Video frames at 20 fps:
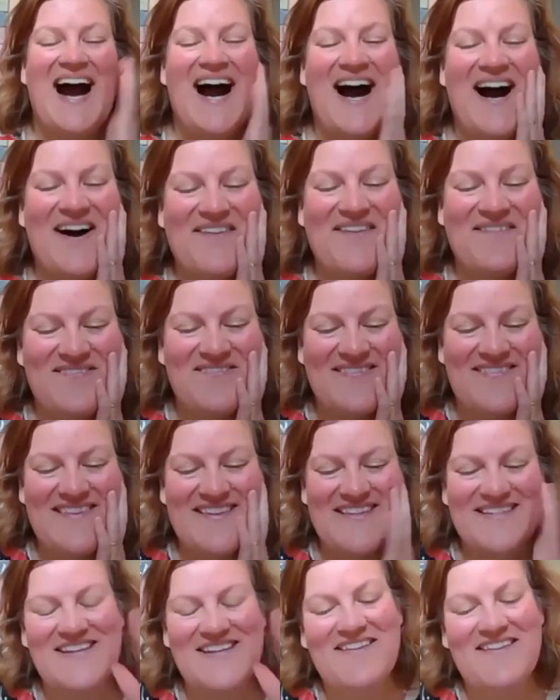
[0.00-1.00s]

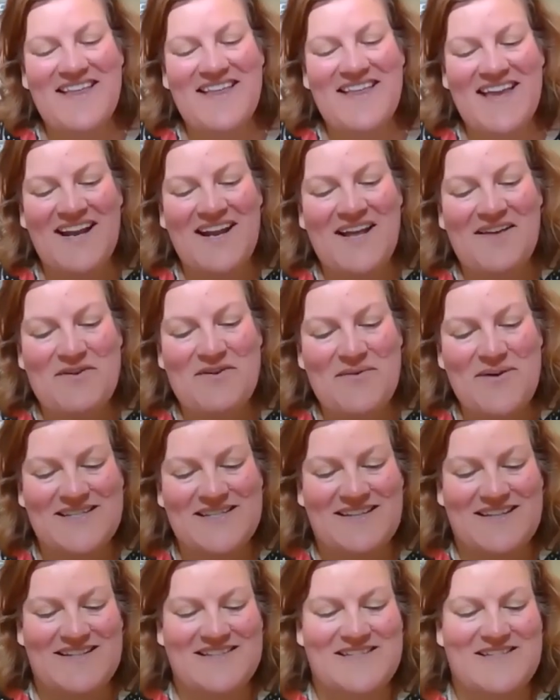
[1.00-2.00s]
Another
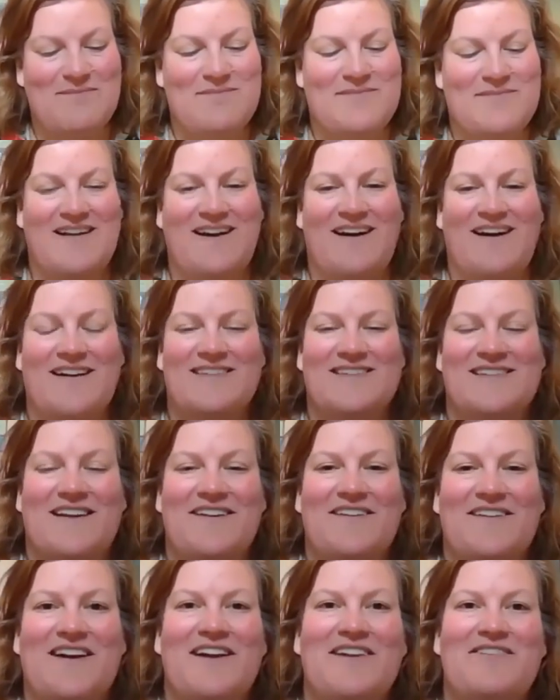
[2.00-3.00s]
question that somebody asked,
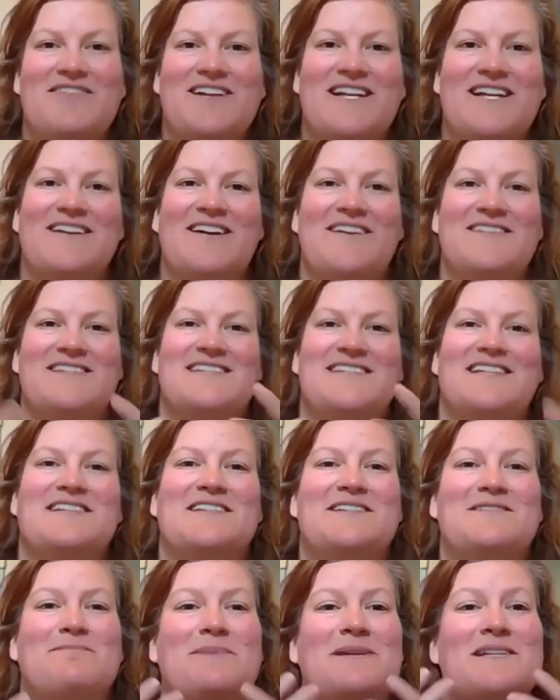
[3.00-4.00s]
and I kind of really noticed
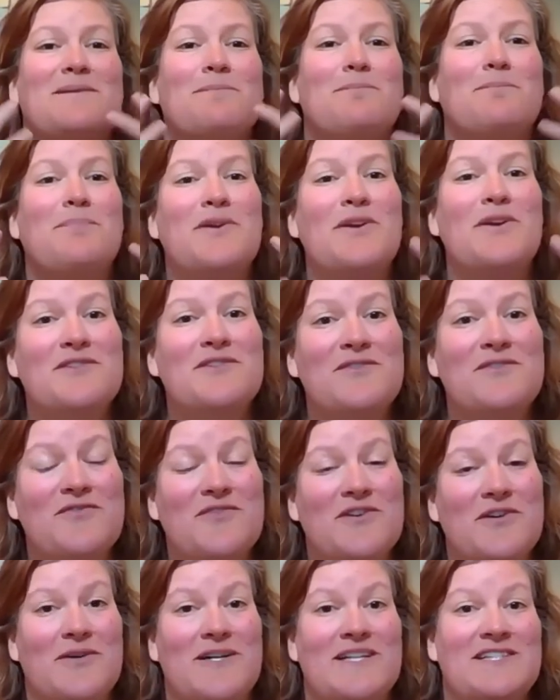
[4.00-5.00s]
this, there's been some
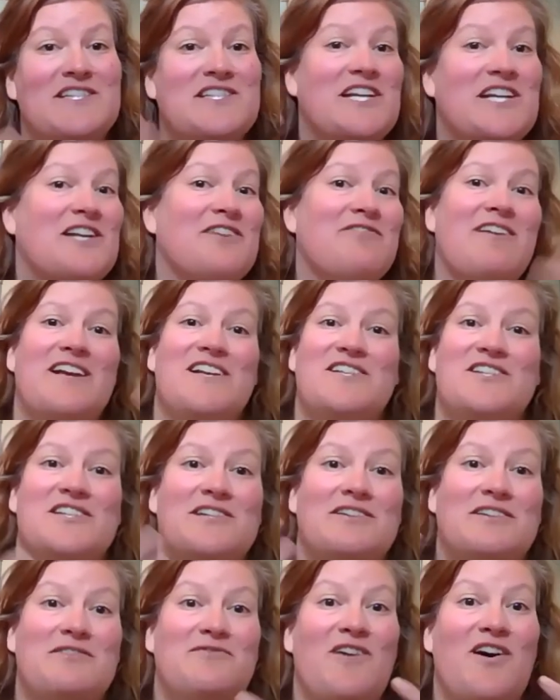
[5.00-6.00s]
beautiful
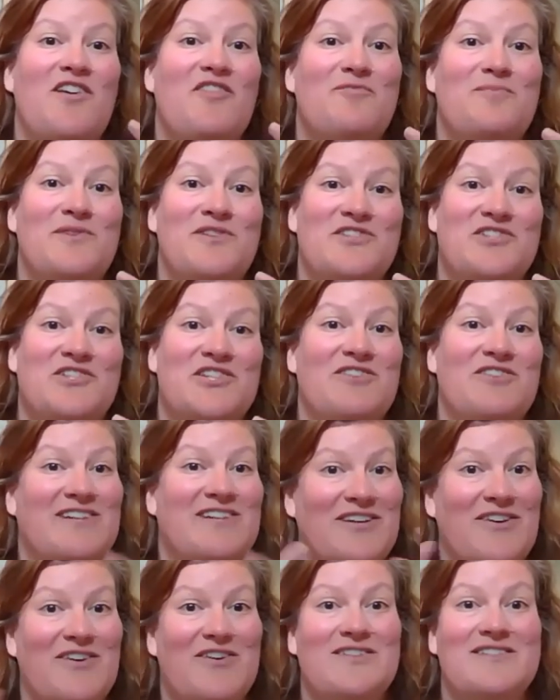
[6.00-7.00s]
intergenerational involvement
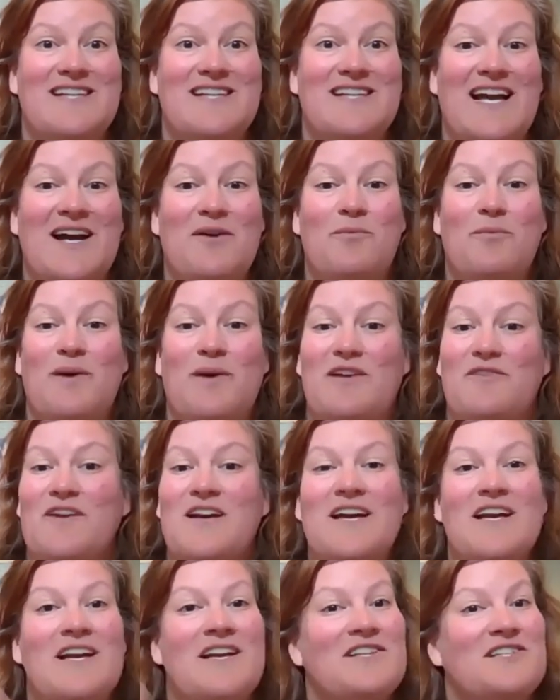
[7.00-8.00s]
during lockdown with
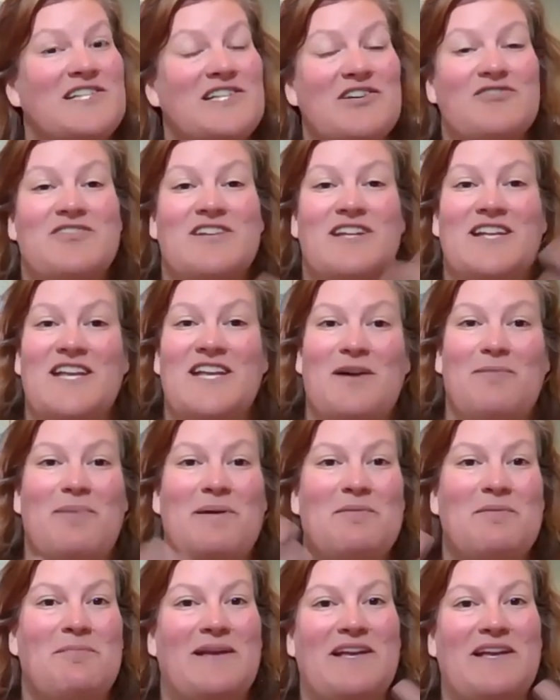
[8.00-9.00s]
children and young
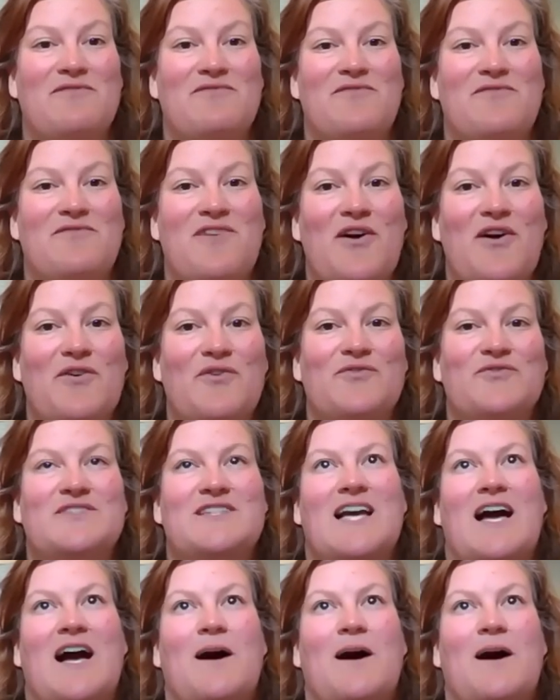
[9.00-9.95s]
people being involved